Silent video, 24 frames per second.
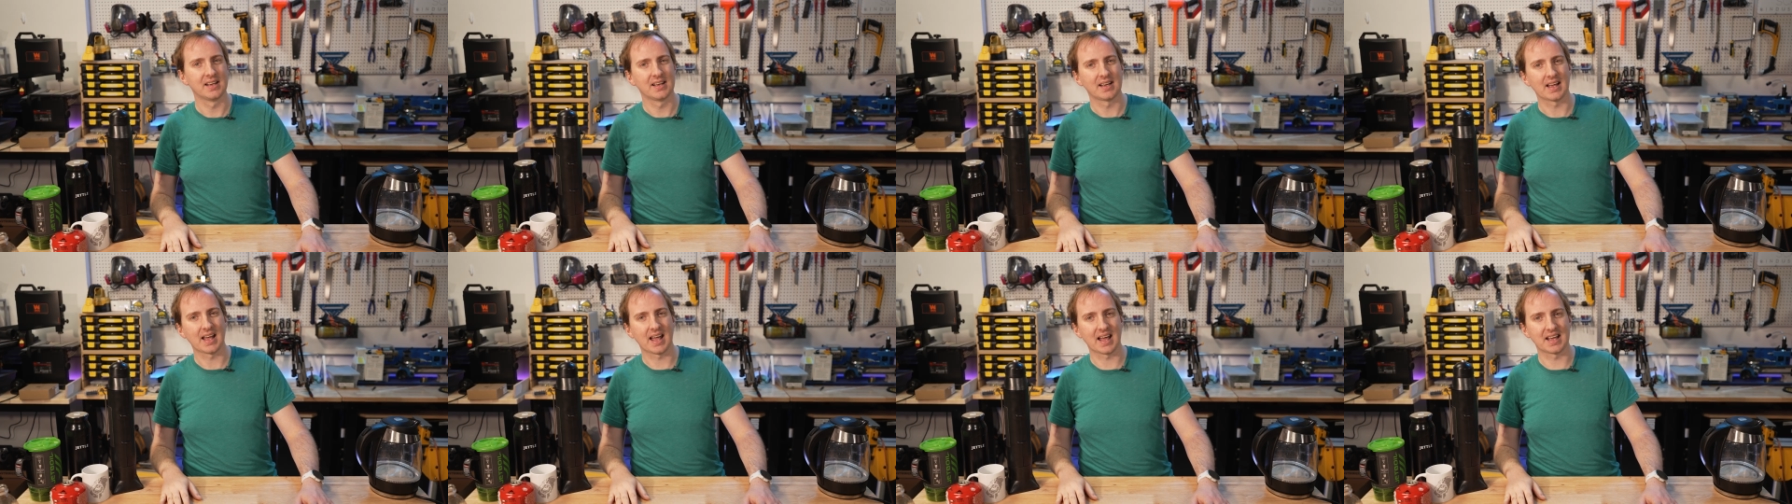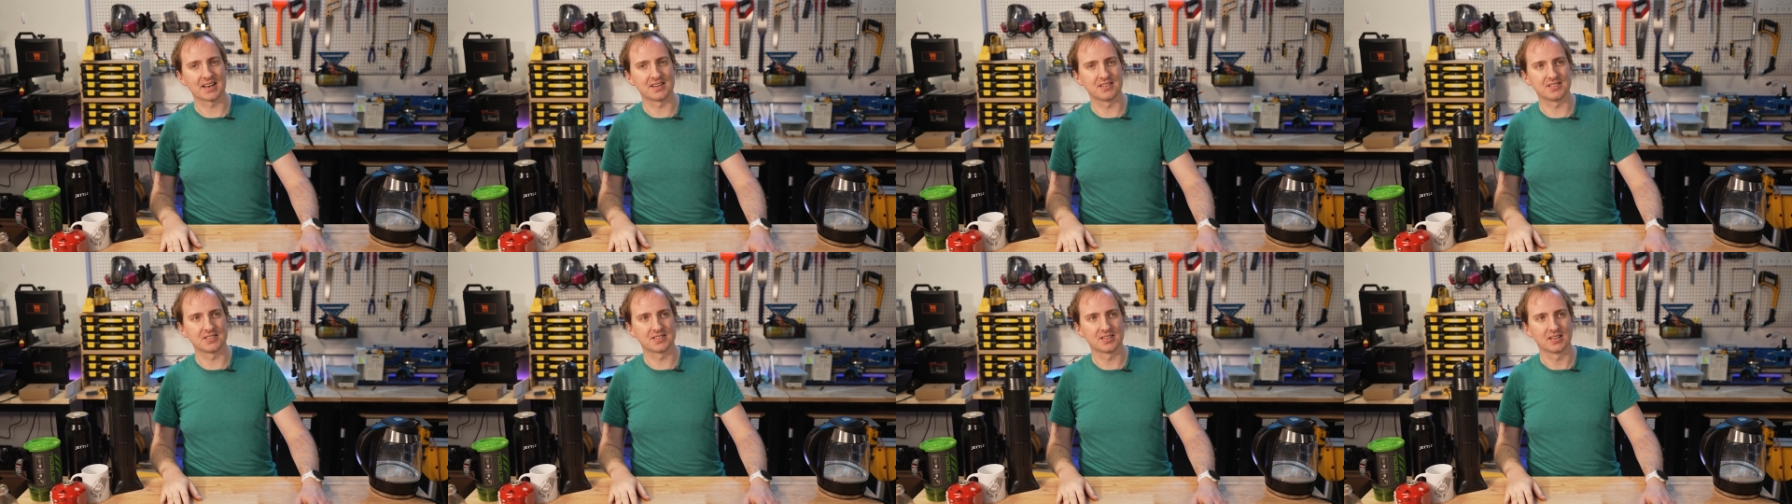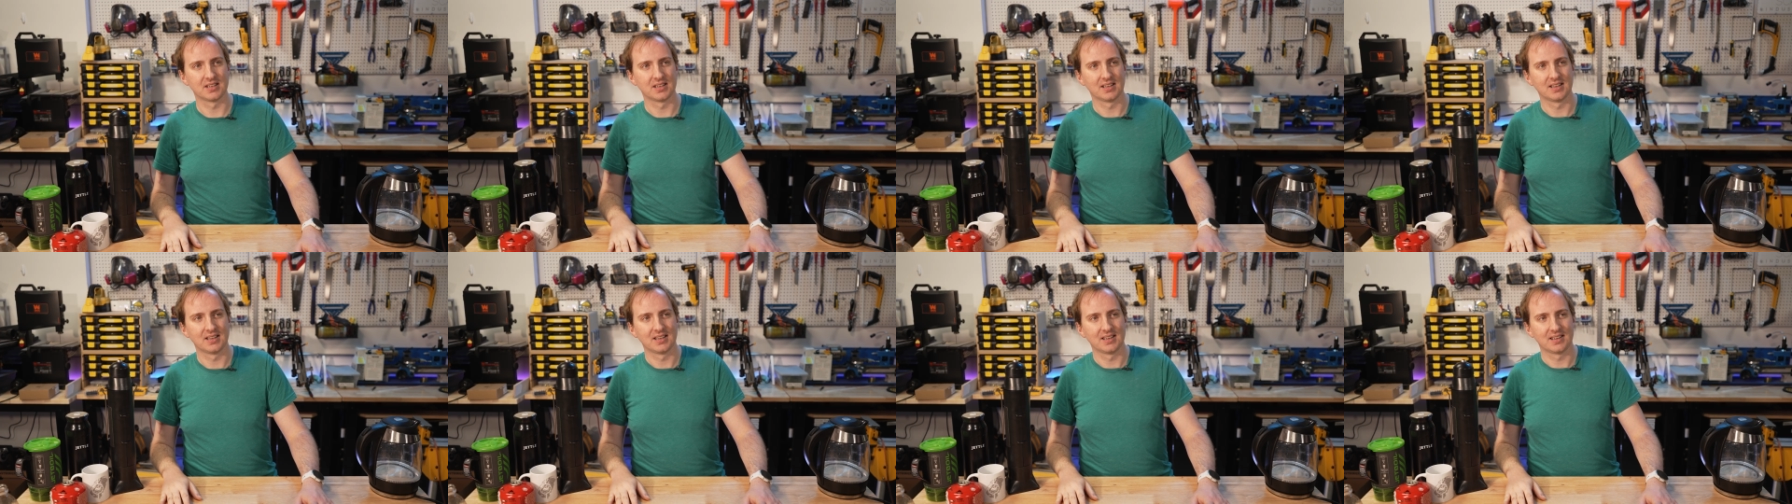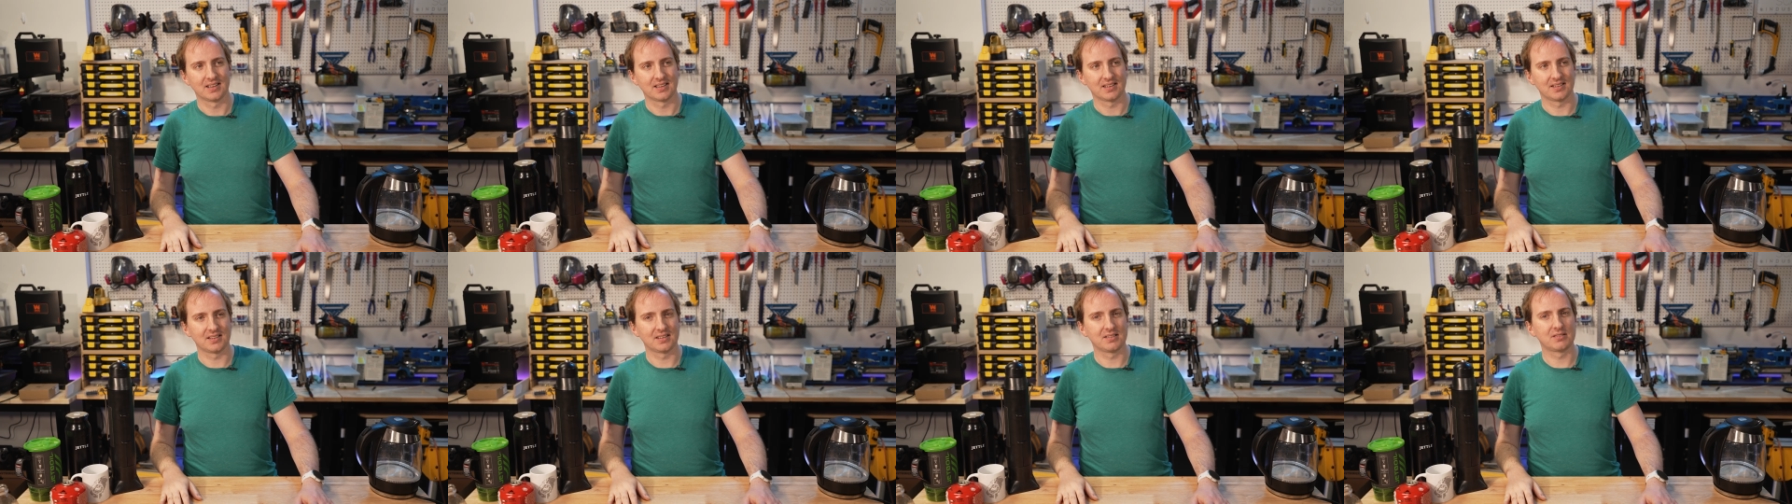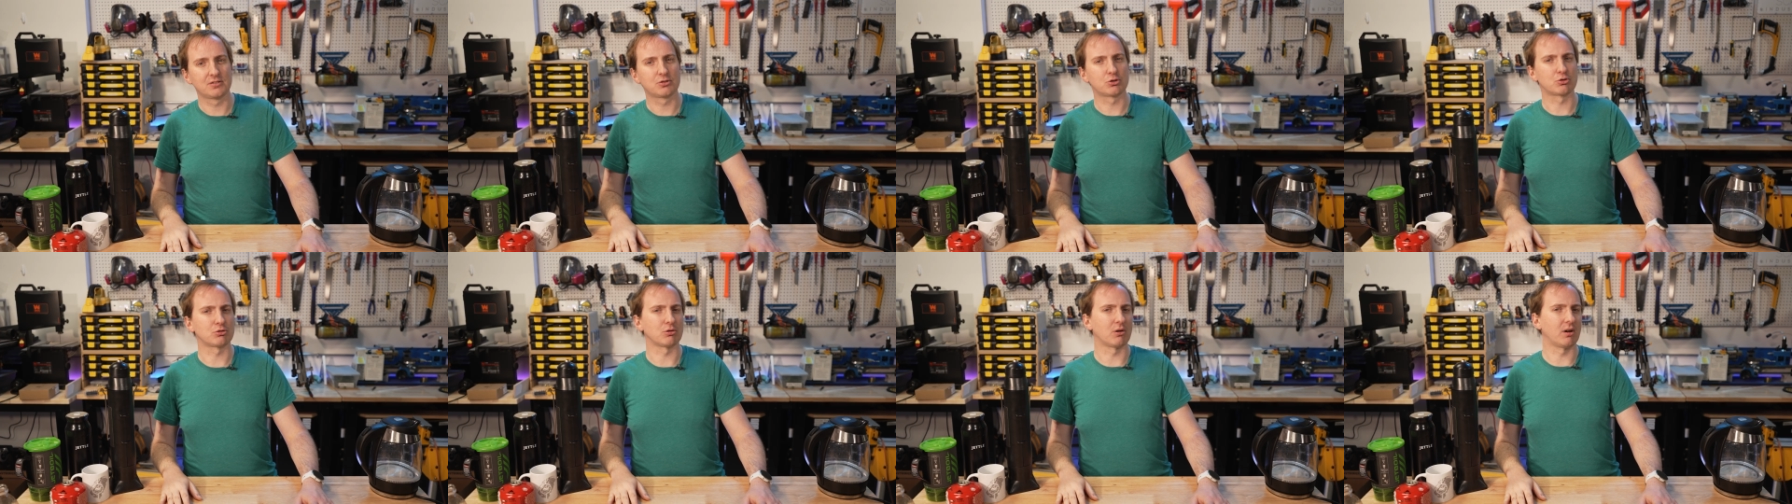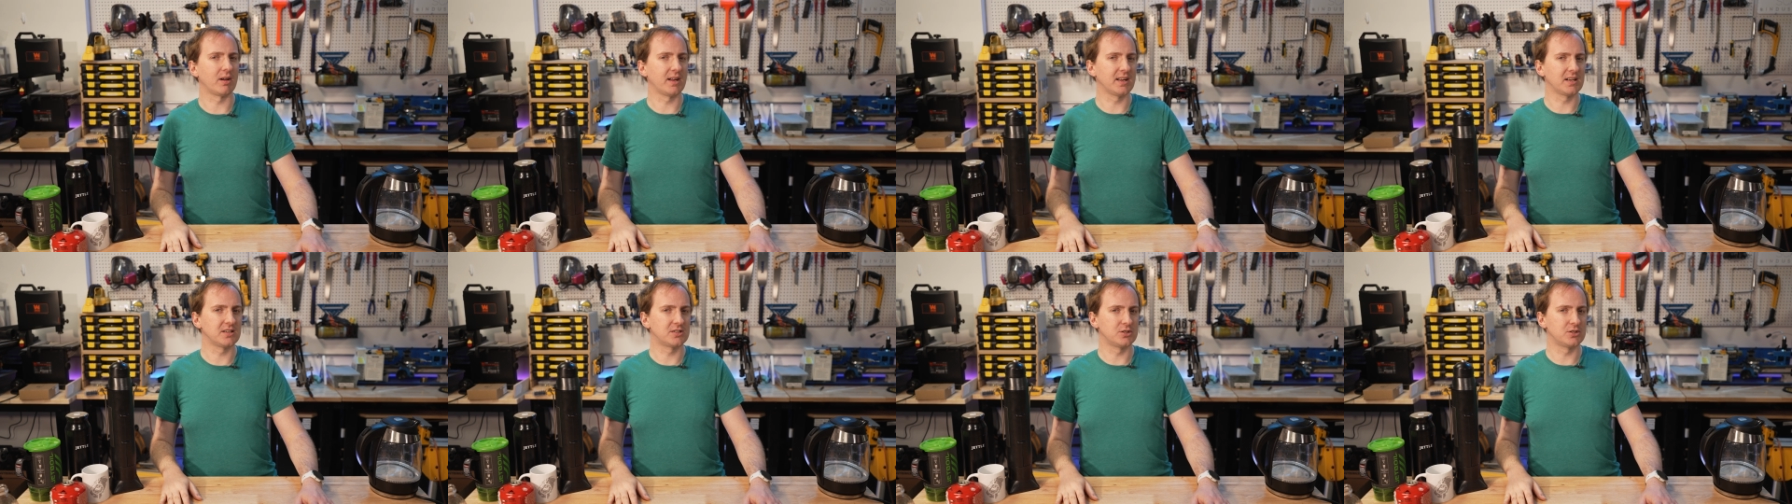And trying